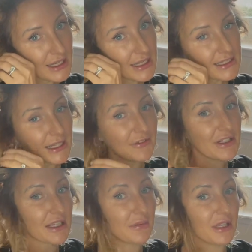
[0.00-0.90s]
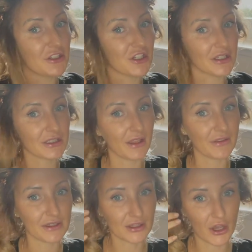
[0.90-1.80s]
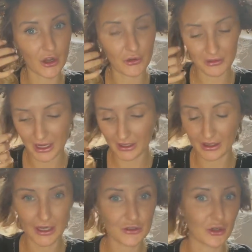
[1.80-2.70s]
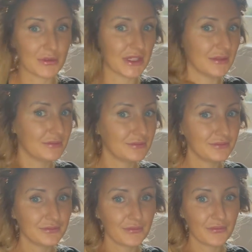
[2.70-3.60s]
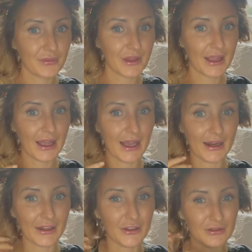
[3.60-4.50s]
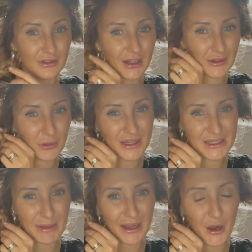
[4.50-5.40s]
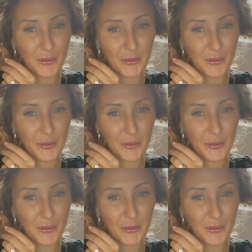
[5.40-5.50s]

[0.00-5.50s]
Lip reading: Say for example I'd just done this curl and I dropped it and I couldn't kind of wind it back up